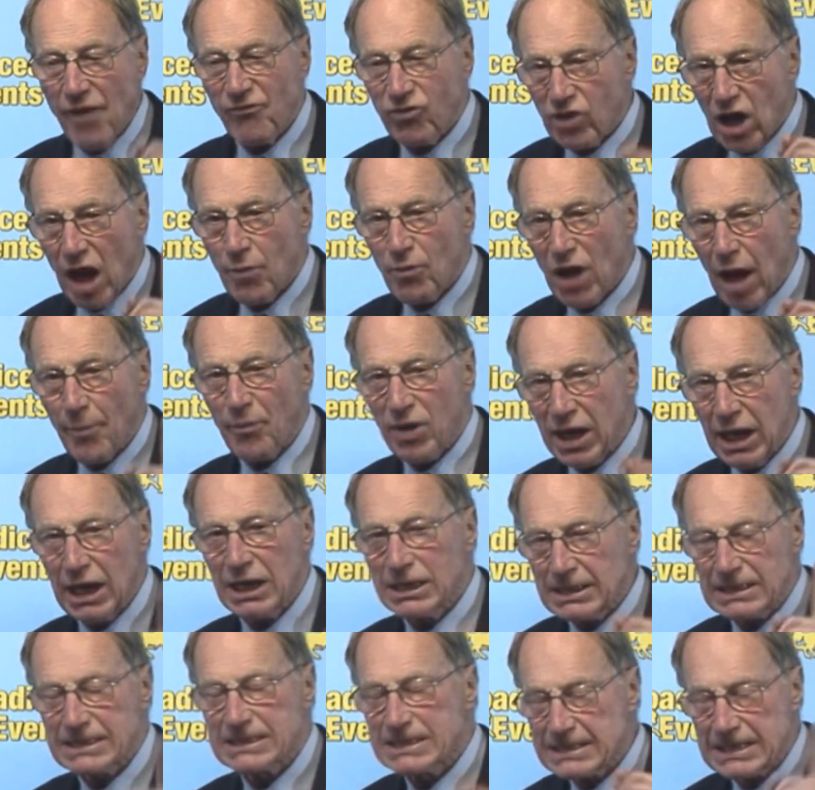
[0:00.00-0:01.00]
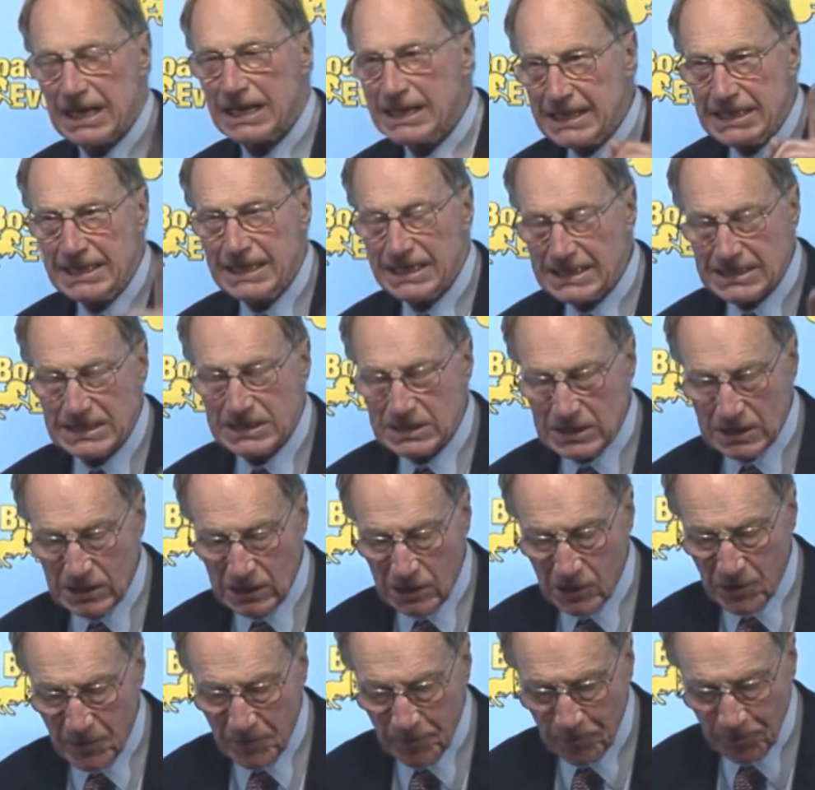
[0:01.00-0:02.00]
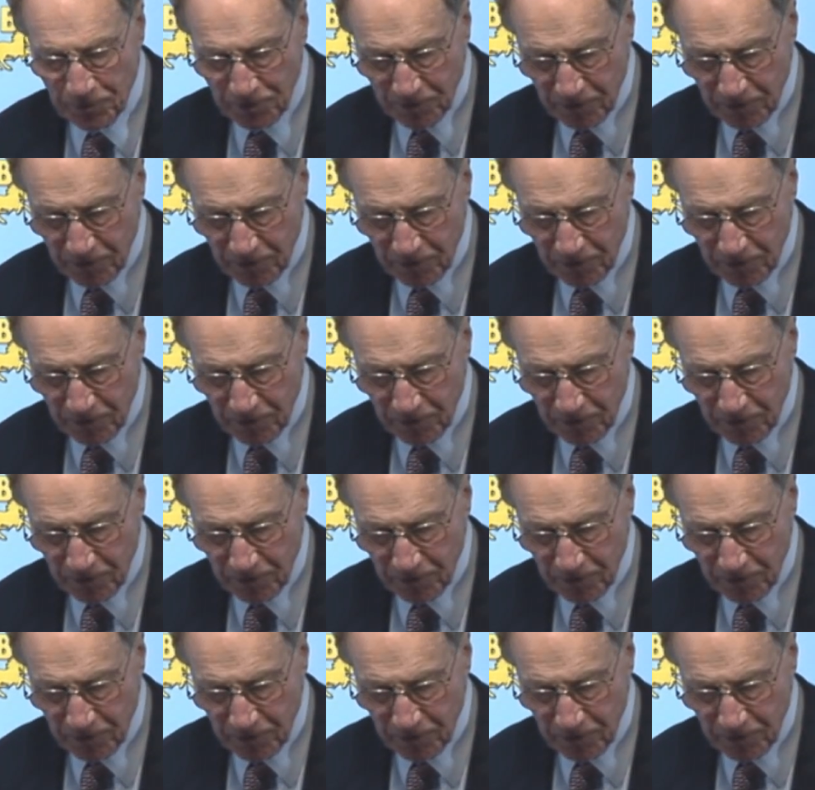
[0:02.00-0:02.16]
come up here to say this to you,